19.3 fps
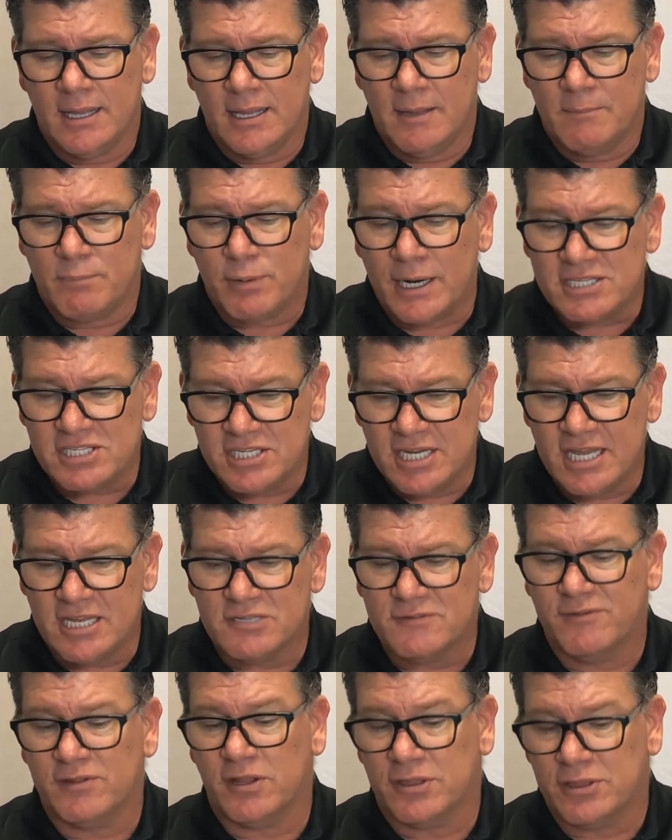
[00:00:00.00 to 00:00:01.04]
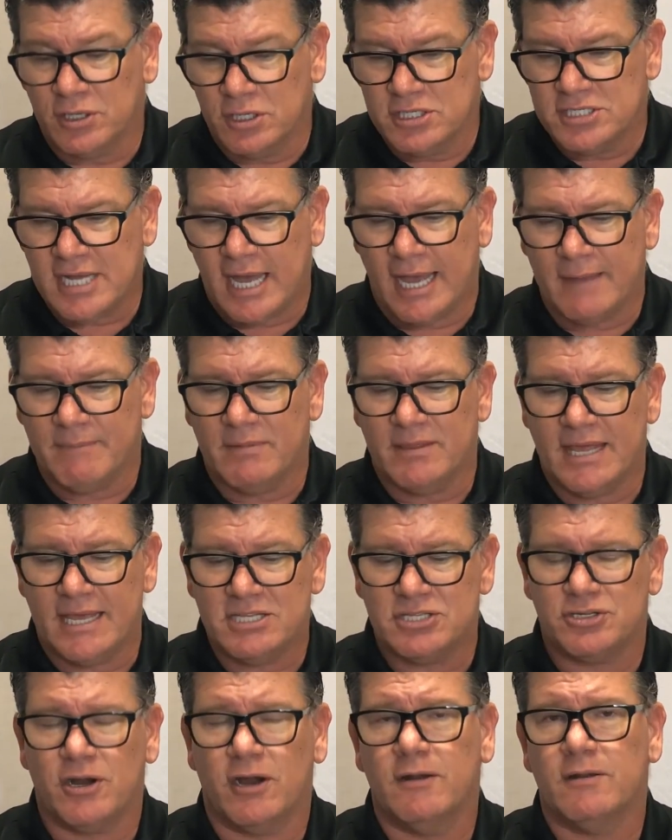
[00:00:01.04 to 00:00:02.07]
Prestige, for the 3rd time, they
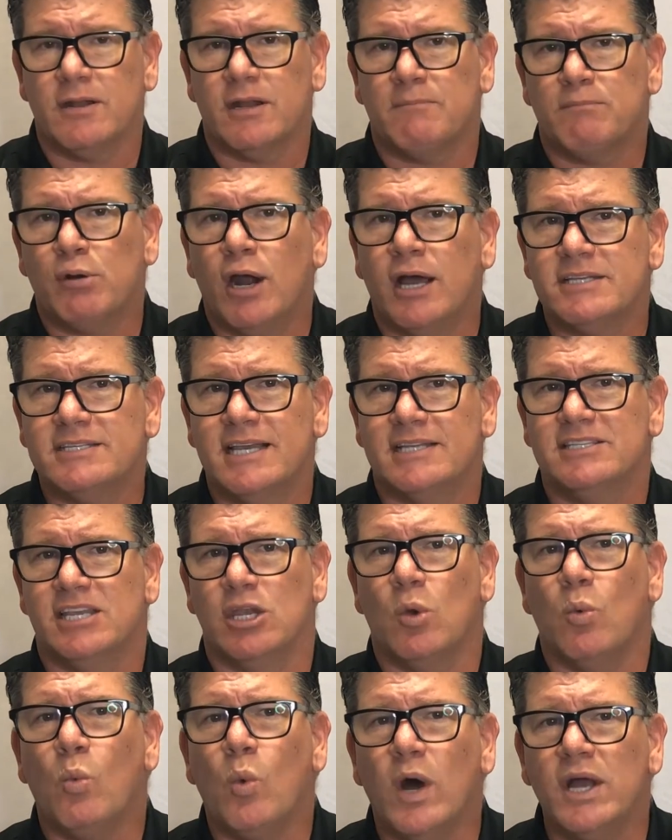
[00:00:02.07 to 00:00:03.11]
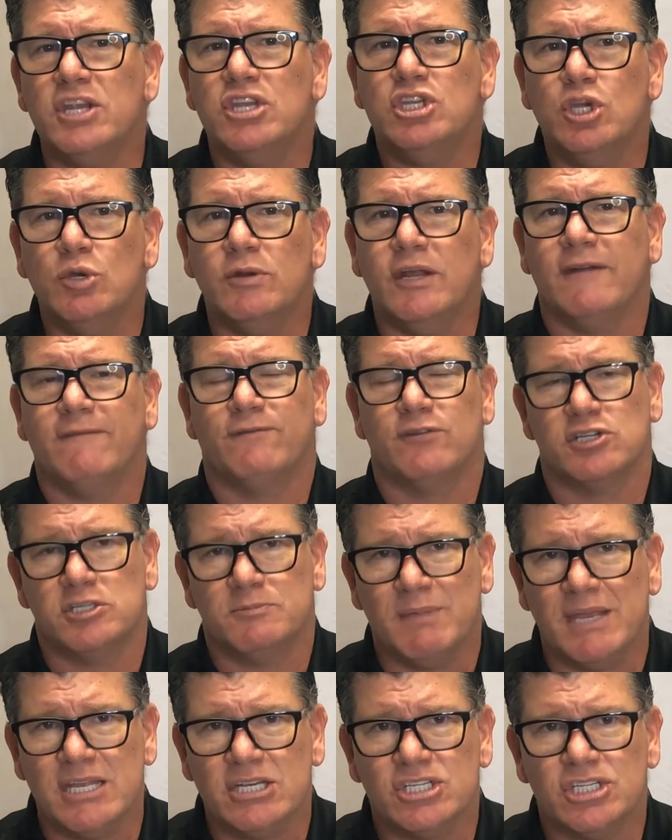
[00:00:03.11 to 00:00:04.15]
start processing 1 unit for
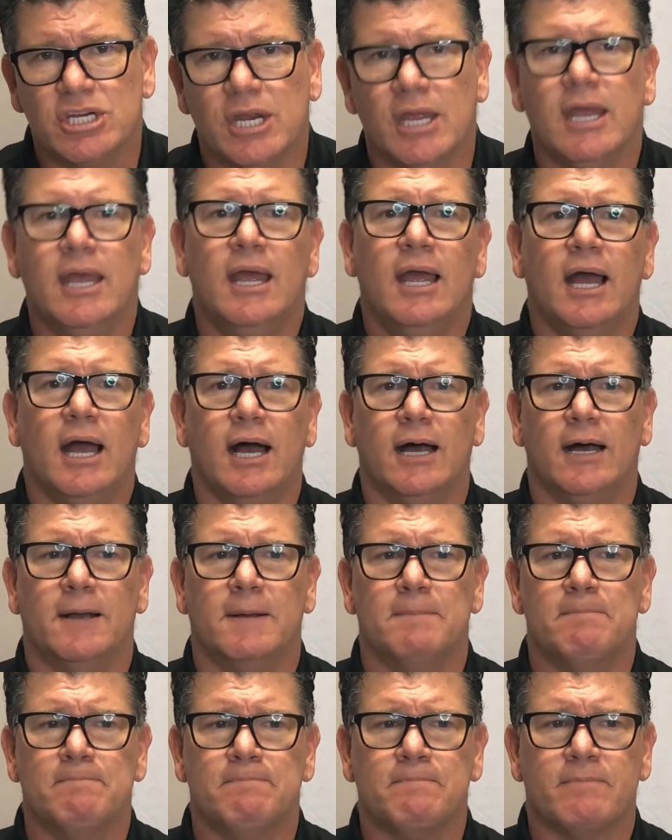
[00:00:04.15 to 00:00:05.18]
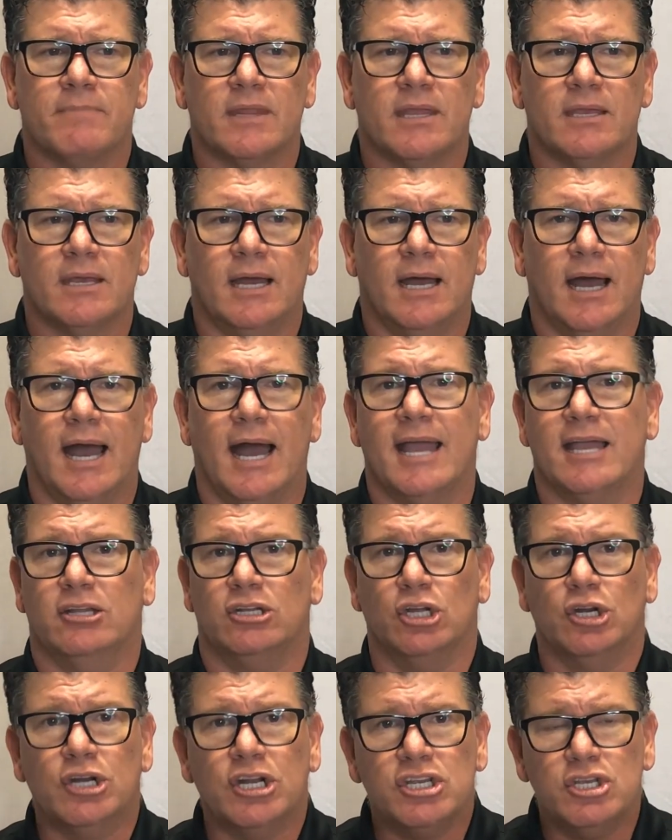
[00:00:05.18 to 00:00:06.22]
speech. I
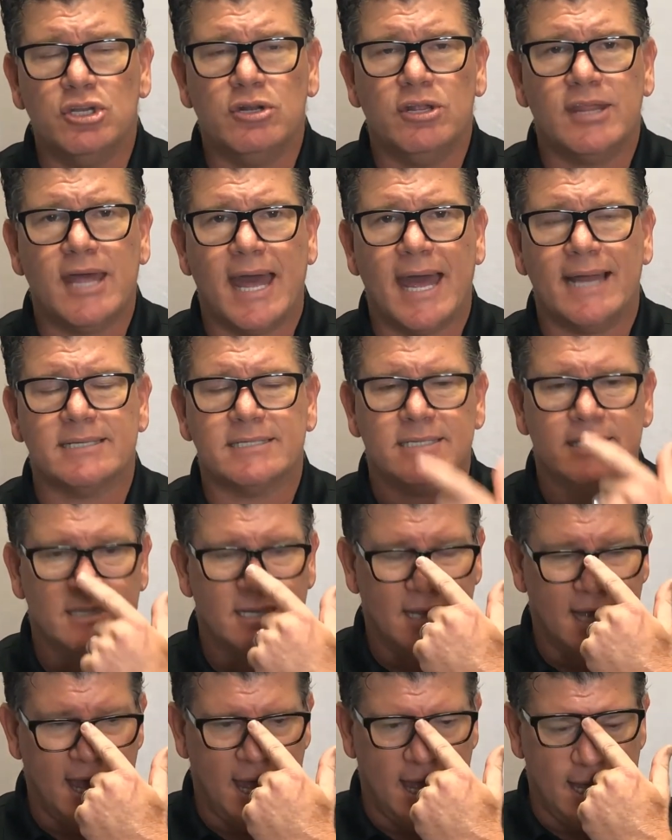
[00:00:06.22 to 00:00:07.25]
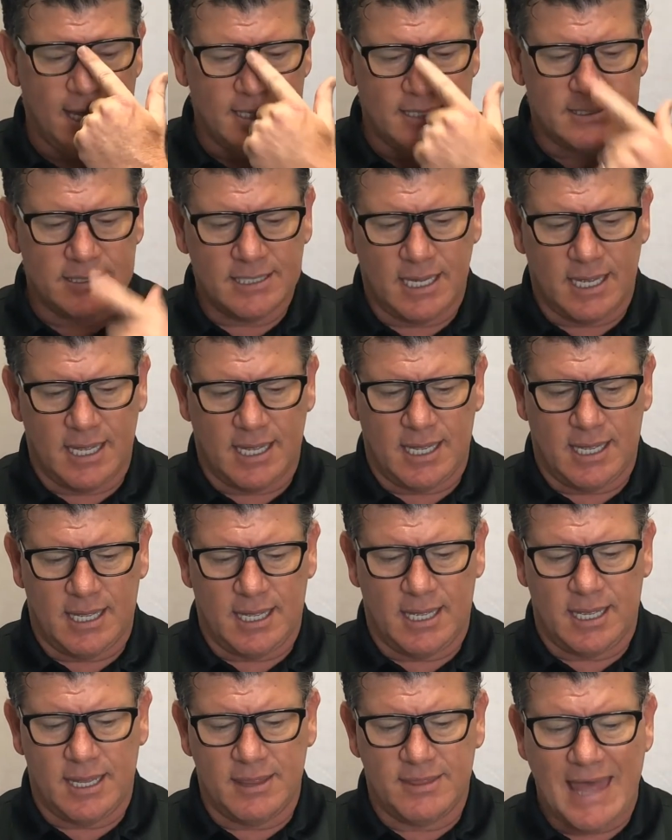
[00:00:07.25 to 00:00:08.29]
alerted you to that, and
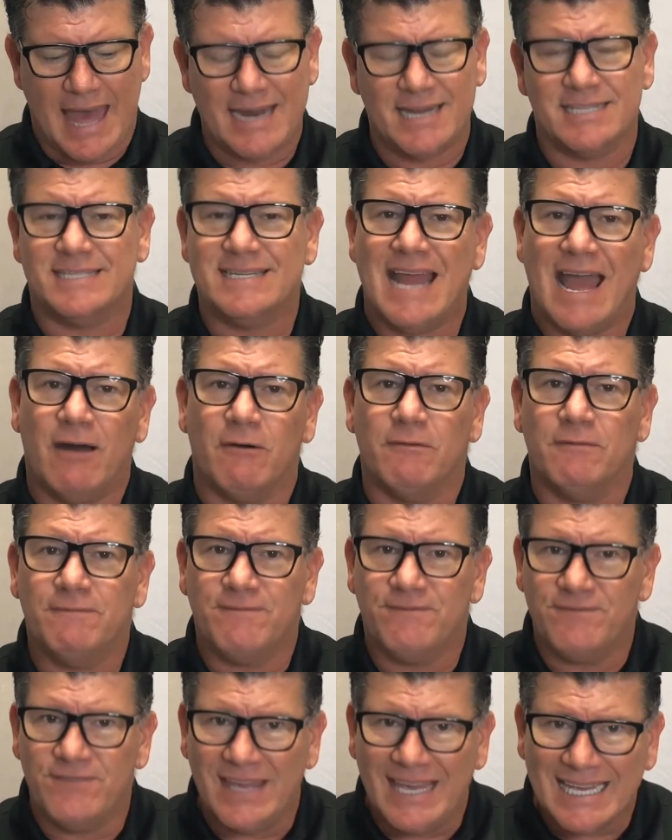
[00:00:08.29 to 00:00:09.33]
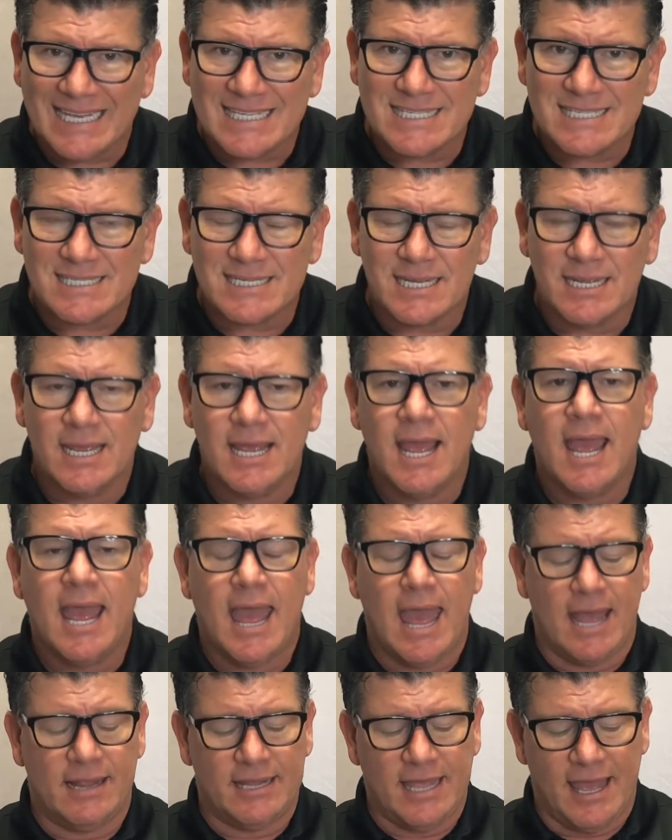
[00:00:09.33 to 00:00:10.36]
that is now fixed,
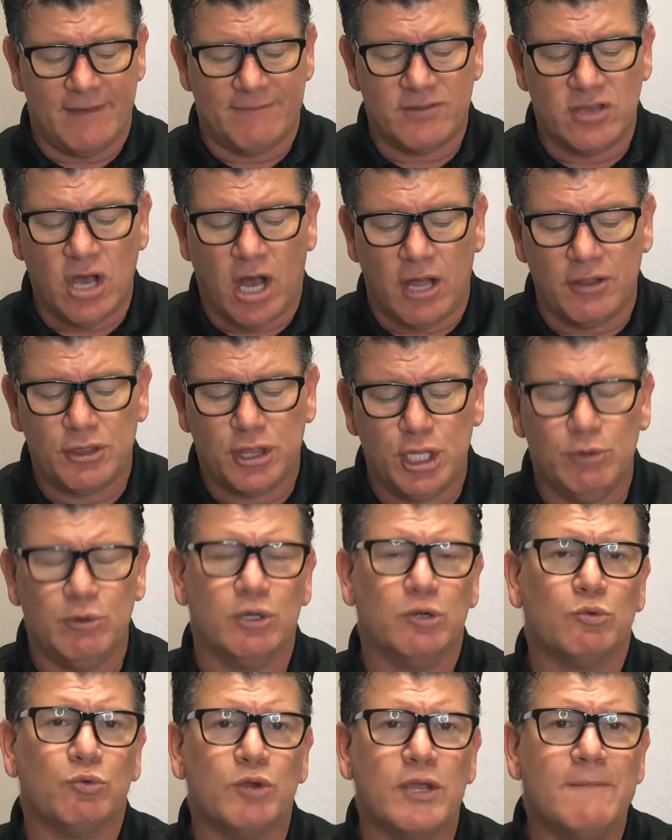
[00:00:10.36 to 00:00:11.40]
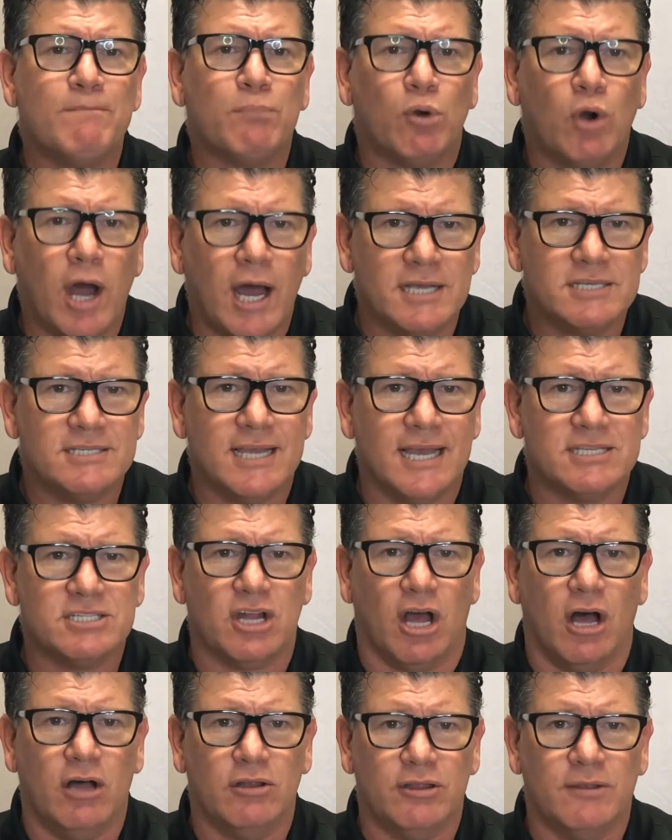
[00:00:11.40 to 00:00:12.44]
and they have gone through and reprocessed
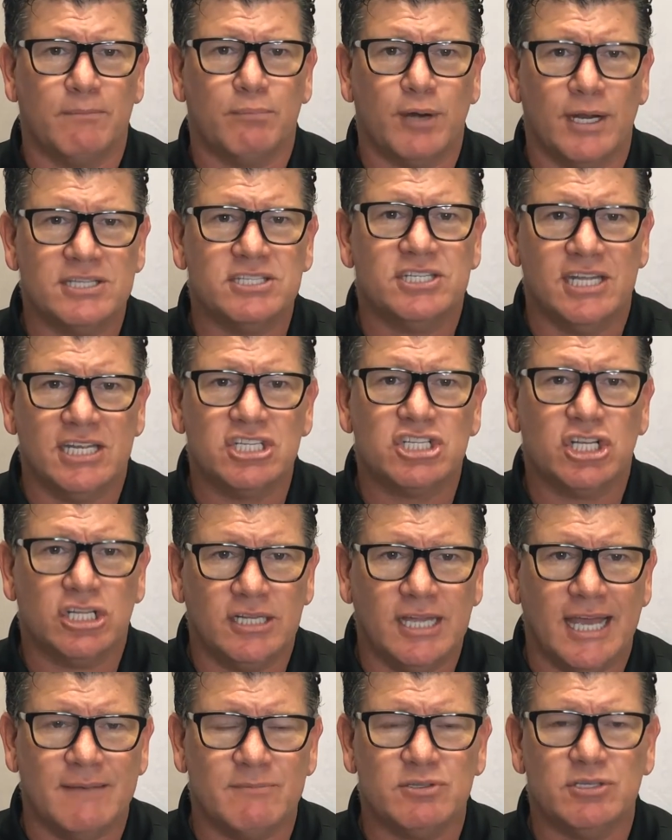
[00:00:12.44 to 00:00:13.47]
all of the Prestige claims.